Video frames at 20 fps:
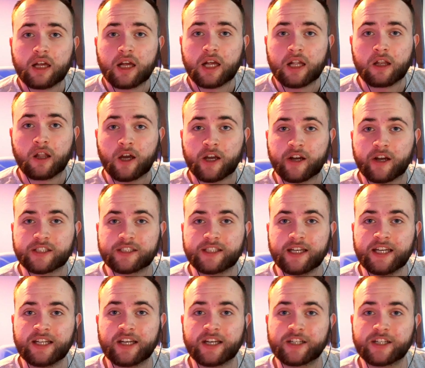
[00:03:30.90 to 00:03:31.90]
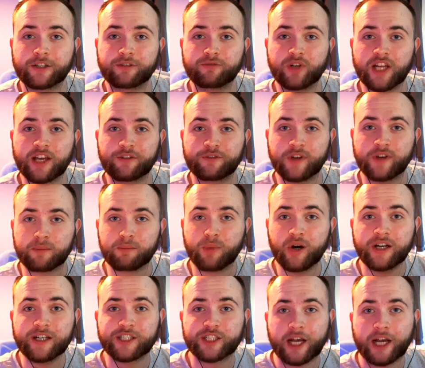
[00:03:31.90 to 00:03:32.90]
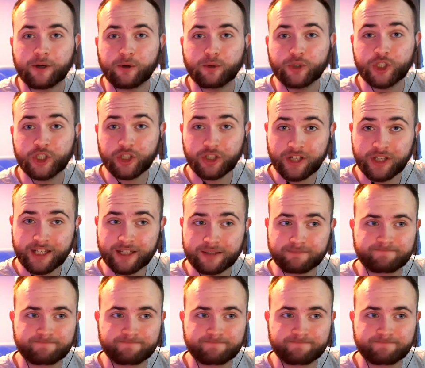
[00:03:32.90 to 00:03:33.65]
Like I said, shouldn't really affect my channel, should it?